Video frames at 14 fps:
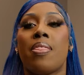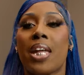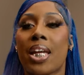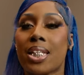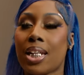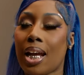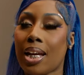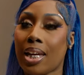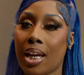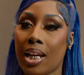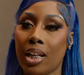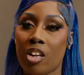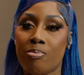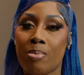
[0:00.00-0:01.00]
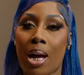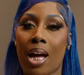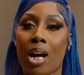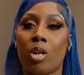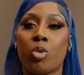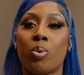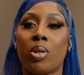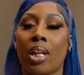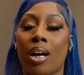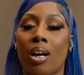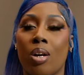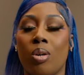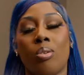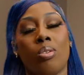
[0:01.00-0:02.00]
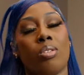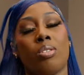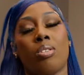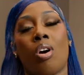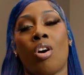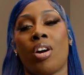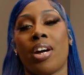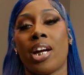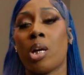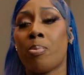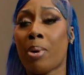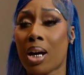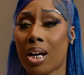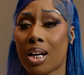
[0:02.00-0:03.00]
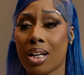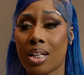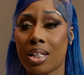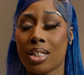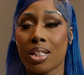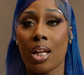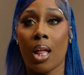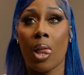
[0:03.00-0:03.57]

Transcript: Things that I can't leave my house without are AirPods,